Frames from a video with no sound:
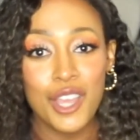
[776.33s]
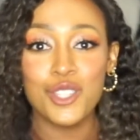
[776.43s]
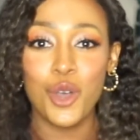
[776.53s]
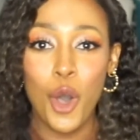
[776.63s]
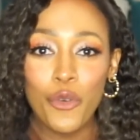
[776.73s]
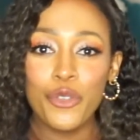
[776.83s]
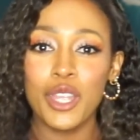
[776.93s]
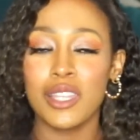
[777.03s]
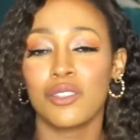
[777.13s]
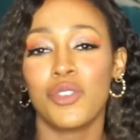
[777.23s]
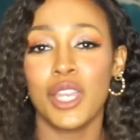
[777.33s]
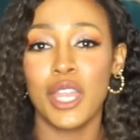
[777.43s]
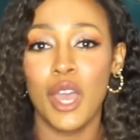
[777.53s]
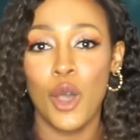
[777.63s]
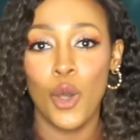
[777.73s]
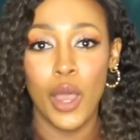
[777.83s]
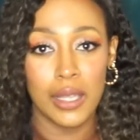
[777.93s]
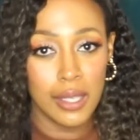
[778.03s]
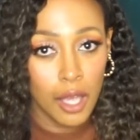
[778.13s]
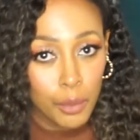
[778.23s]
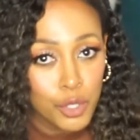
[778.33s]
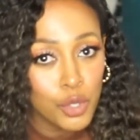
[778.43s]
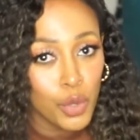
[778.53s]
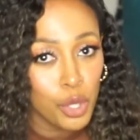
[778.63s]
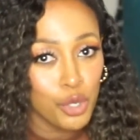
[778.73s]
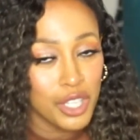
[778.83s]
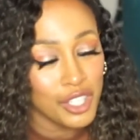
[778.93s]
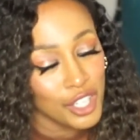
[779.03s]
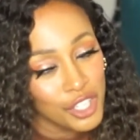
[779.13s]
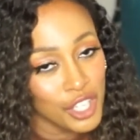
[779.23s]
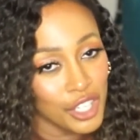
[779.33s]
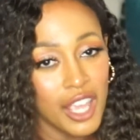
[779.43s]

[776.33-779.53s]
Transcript: So hopefully this video has helped you with your decision.